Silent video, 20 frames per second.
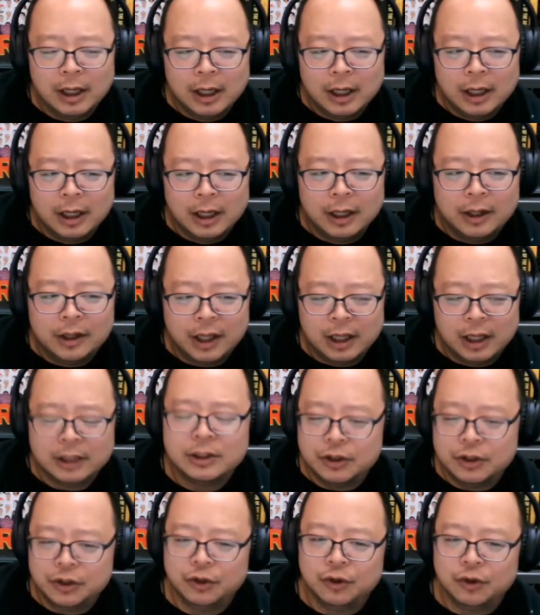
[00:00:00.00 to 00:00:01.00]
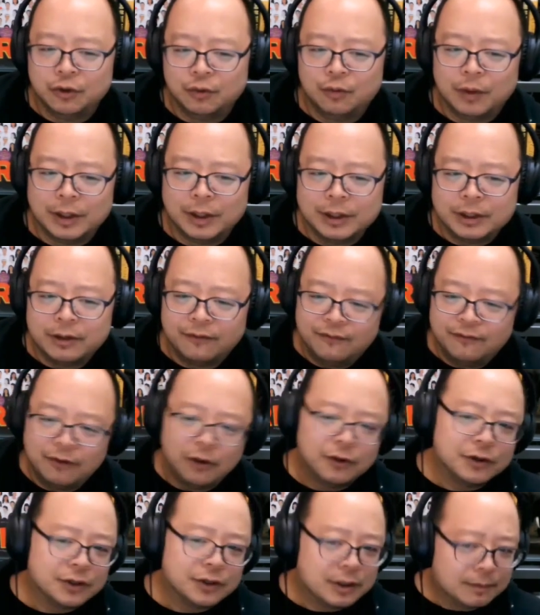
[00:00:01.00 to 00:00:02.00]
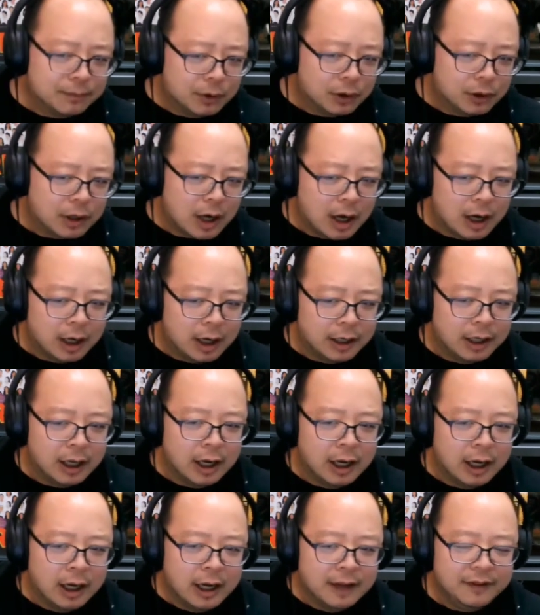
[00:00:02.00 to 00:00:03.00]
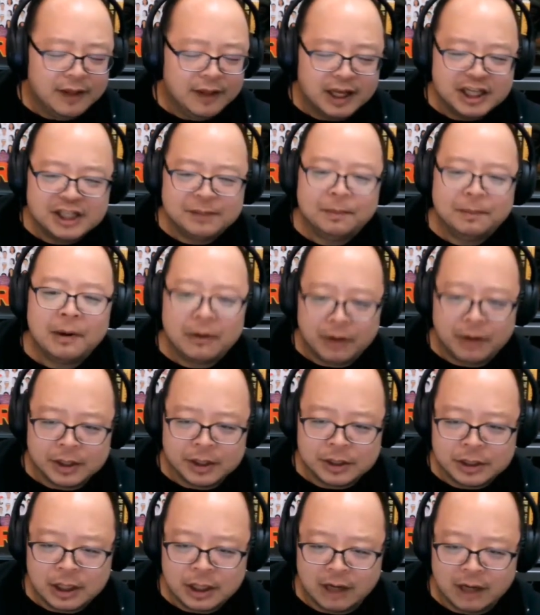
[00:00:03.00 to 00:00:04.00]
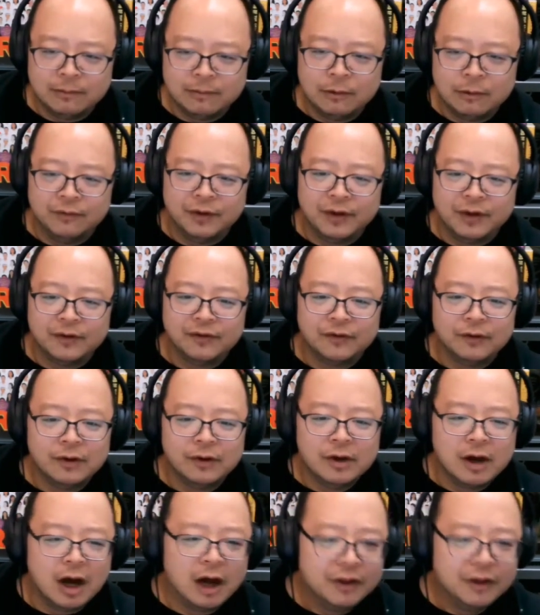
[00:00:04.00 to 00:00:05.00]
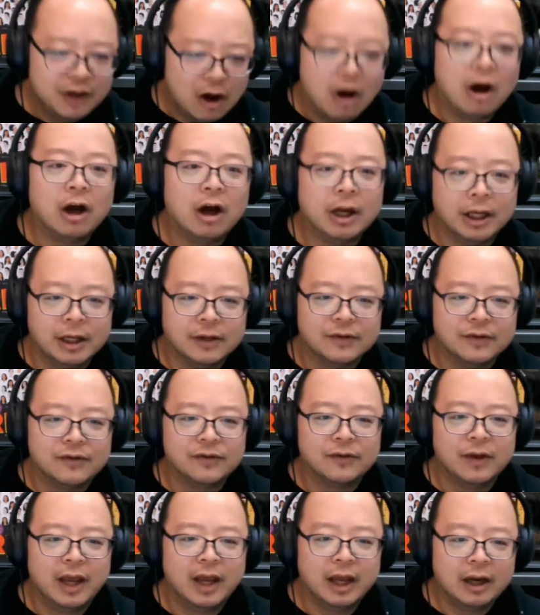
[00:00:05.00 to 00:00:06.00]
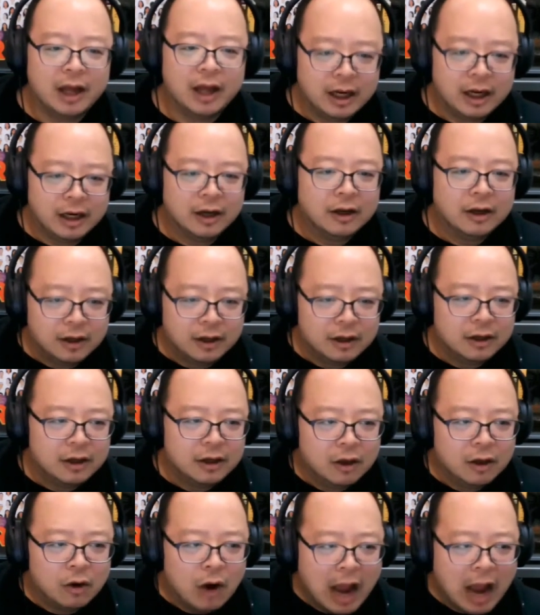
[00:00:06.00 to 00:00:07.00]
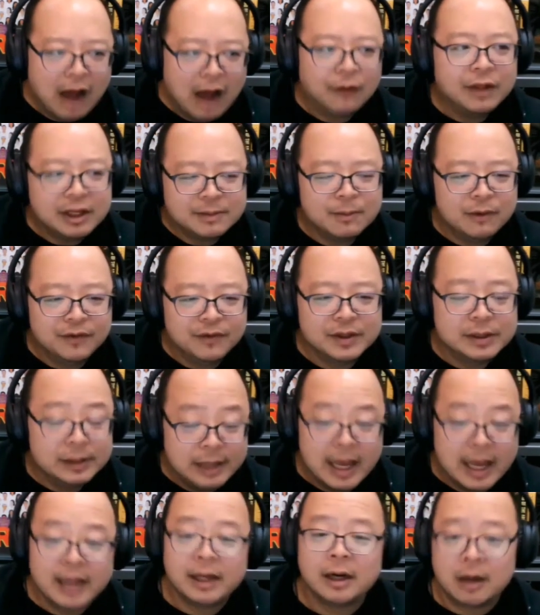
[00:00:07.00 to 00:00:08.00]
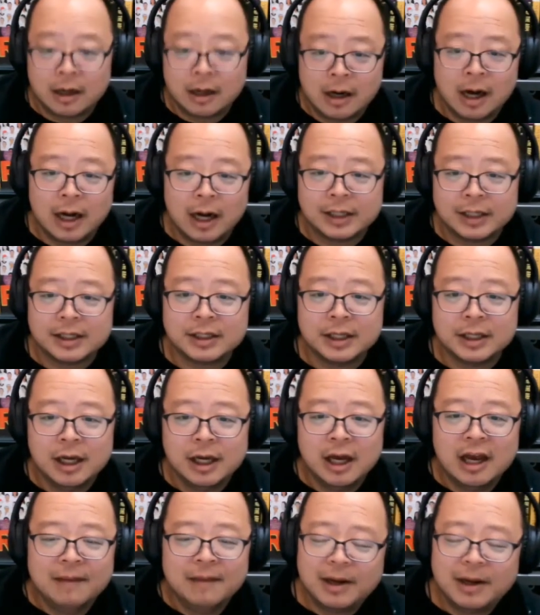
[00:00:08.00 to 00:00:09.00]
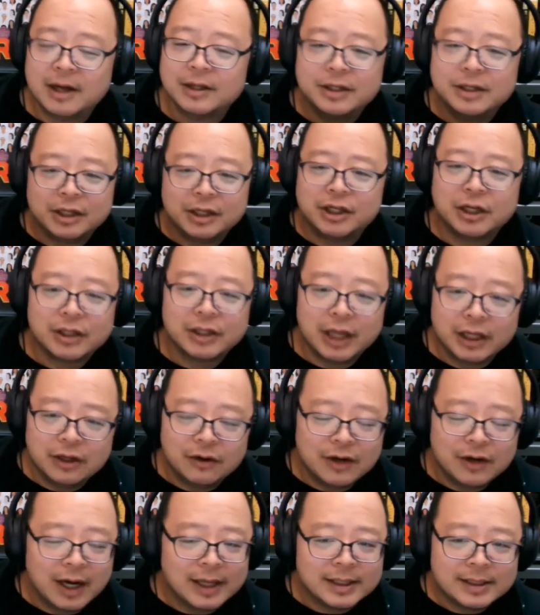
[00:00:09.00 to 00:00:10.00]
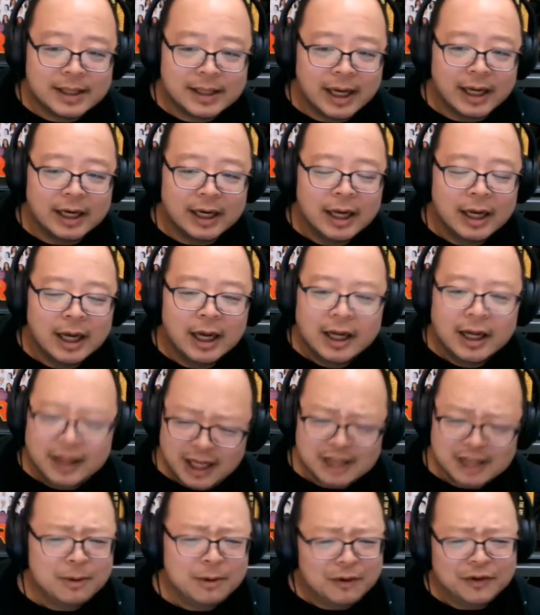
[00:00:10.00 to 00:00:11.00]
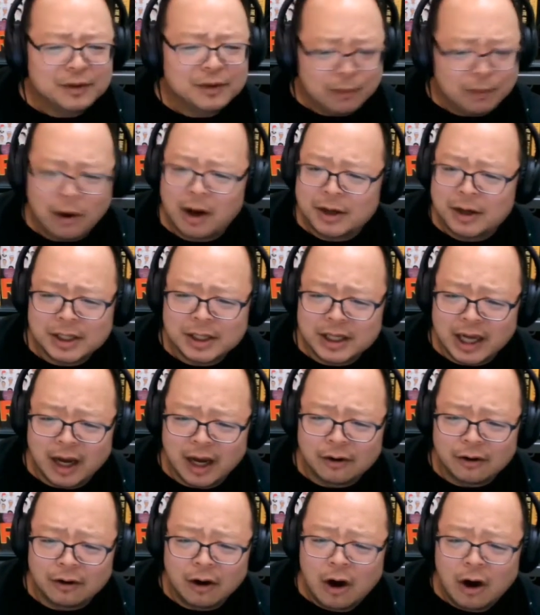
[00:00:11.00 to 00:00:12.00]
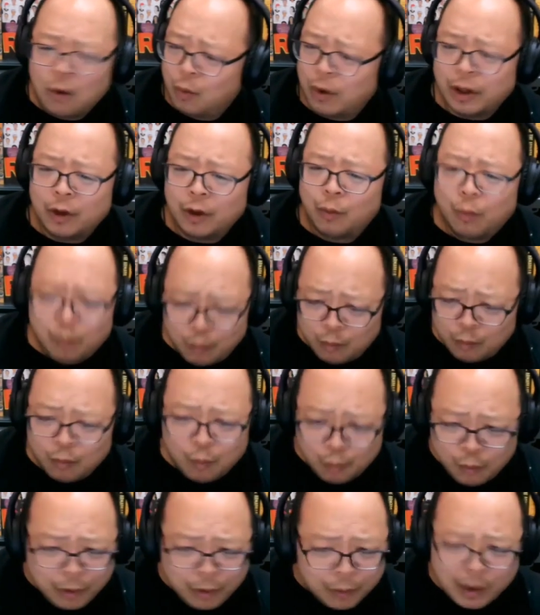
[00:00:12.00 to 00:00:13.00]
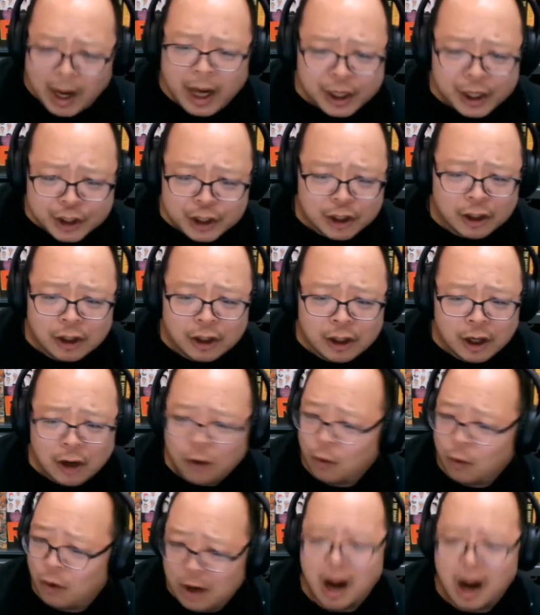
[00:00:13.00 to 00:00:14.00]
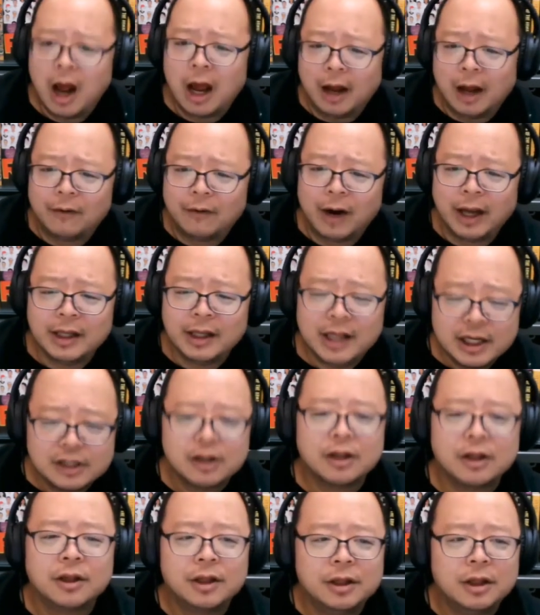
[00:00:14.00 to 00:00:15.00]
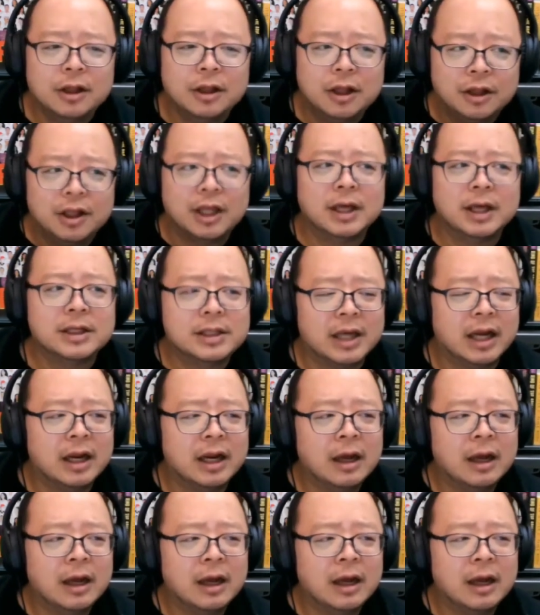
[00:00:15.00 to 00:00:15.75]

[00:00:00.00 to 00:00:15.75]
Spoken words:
thing to do was to focus the book on the experience of the movies, on the audience, and how these movies landed on us. Because just like you guys said, these movies brought us together, whether we were Asian or not. Right? These are the things that,